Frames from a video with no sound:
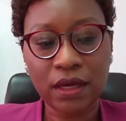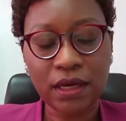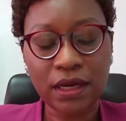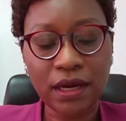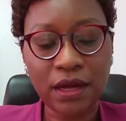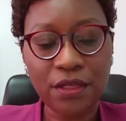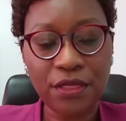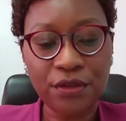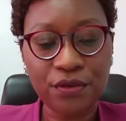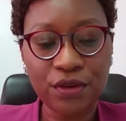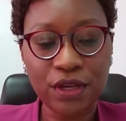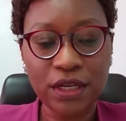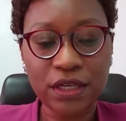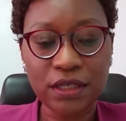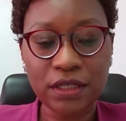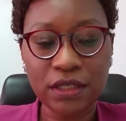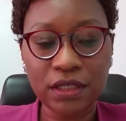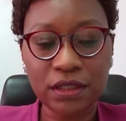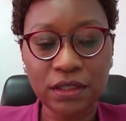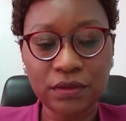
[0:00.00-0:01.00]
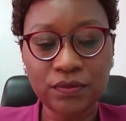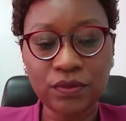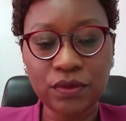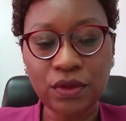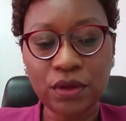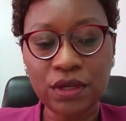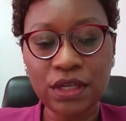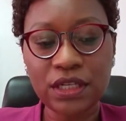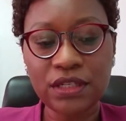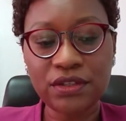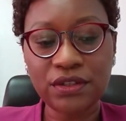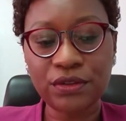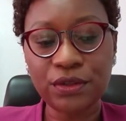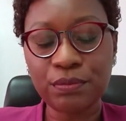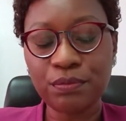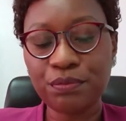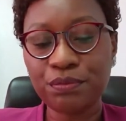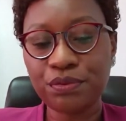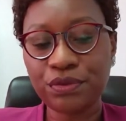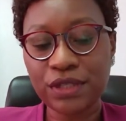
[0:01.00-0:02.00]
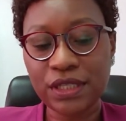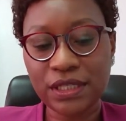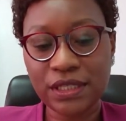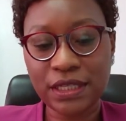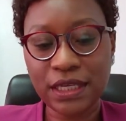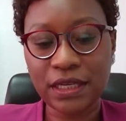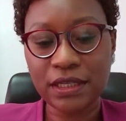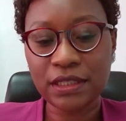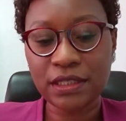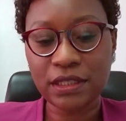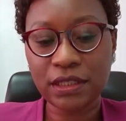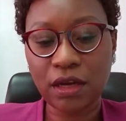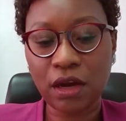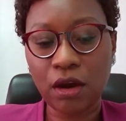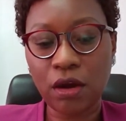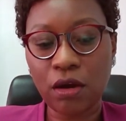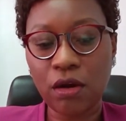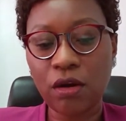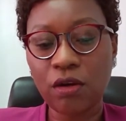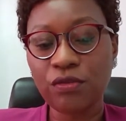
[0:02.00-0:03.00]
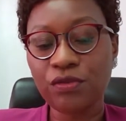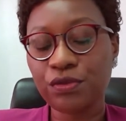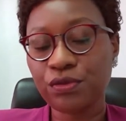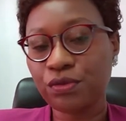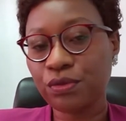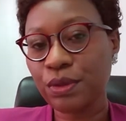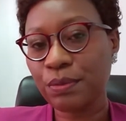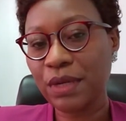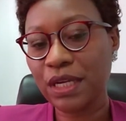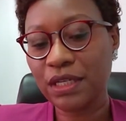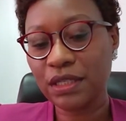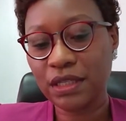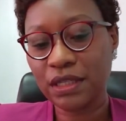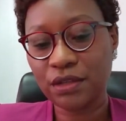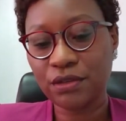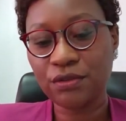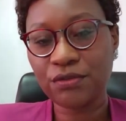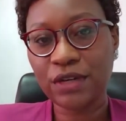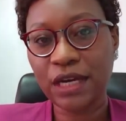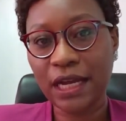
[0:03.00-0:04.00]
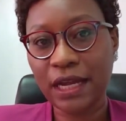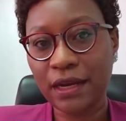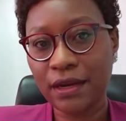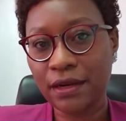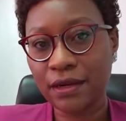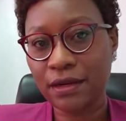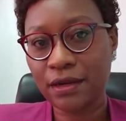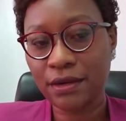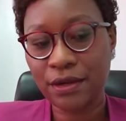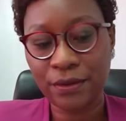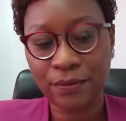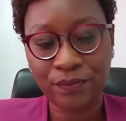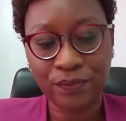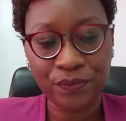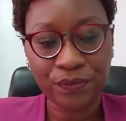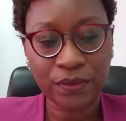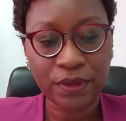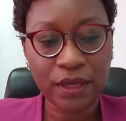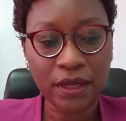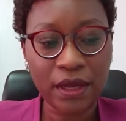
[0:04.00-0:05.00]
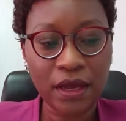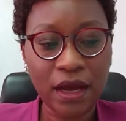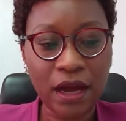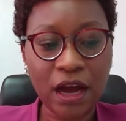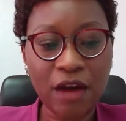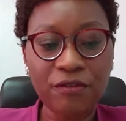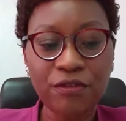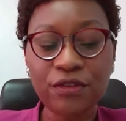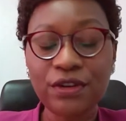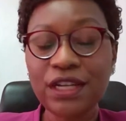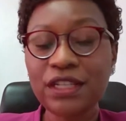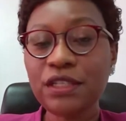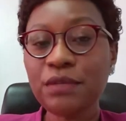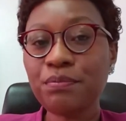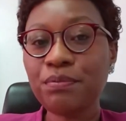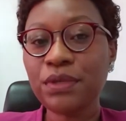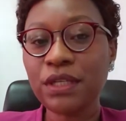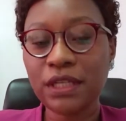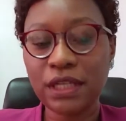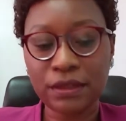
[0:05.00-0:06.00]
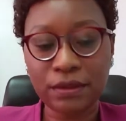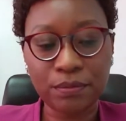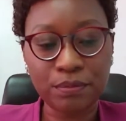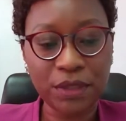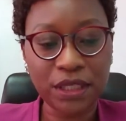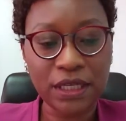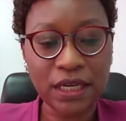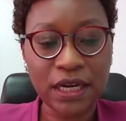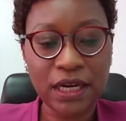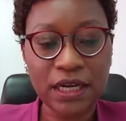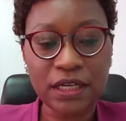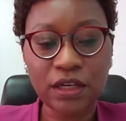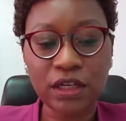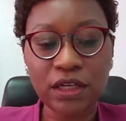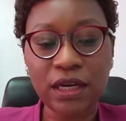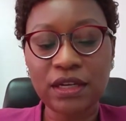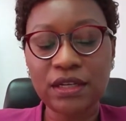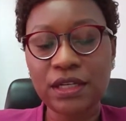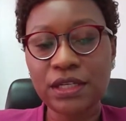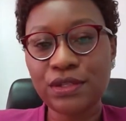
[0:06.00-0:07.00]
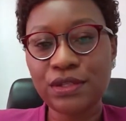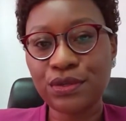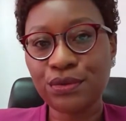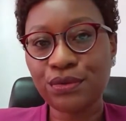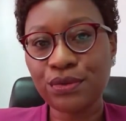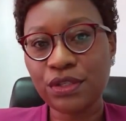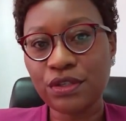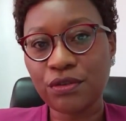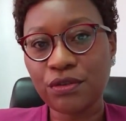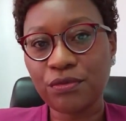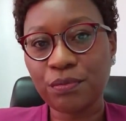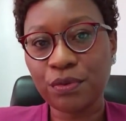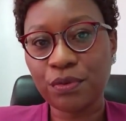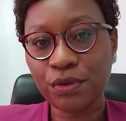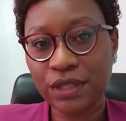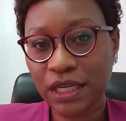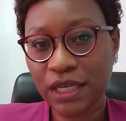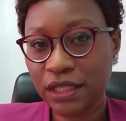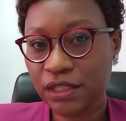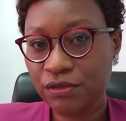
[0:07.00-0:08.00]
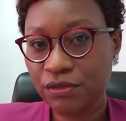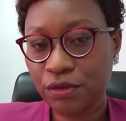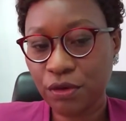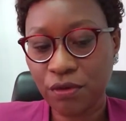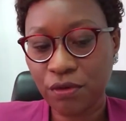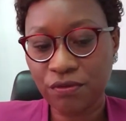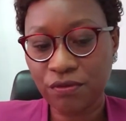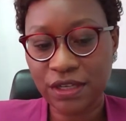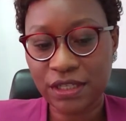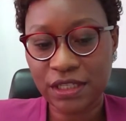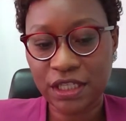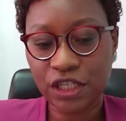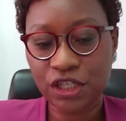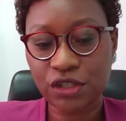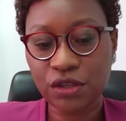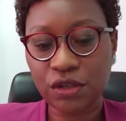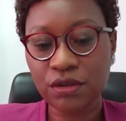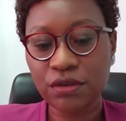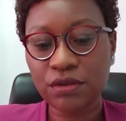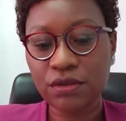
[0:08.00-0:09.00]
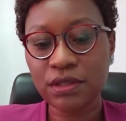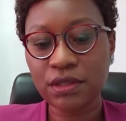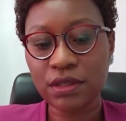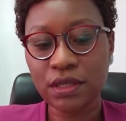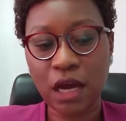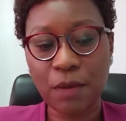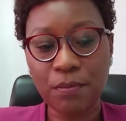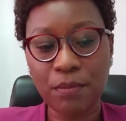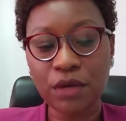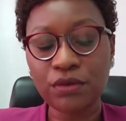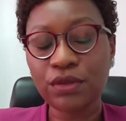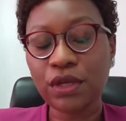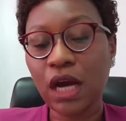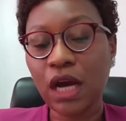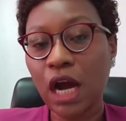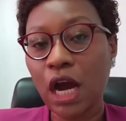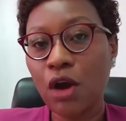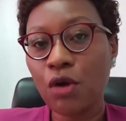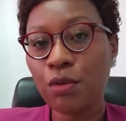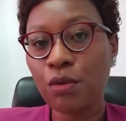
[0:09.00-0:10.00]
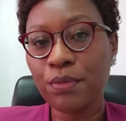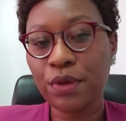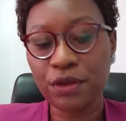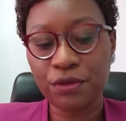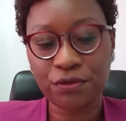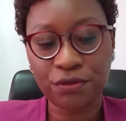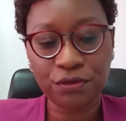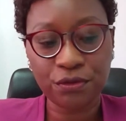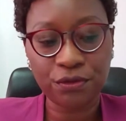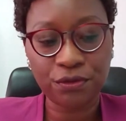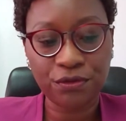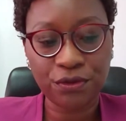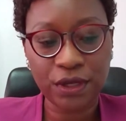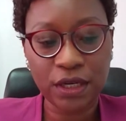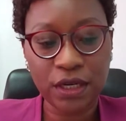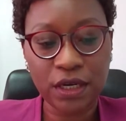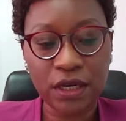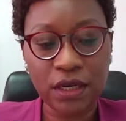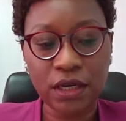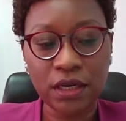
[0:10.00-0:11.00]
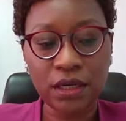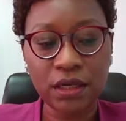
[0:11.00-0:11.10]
Catherine, the interim president of Women Deliver, and I have already begun a series of productive conversations about how we may fulfill